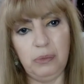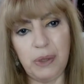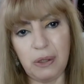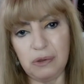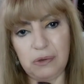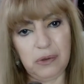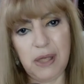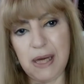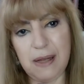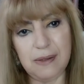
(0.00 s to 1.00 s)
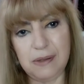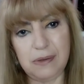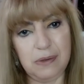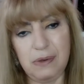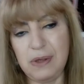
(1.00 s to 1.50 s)
because it is
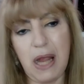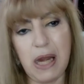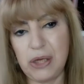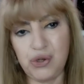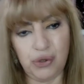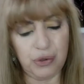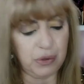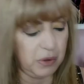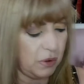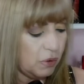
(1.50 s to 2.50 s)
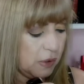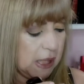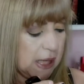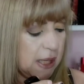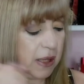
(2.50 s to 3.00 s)
delicious,
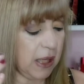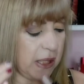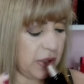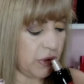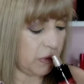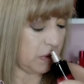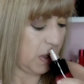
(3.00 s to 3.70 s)
really delicious.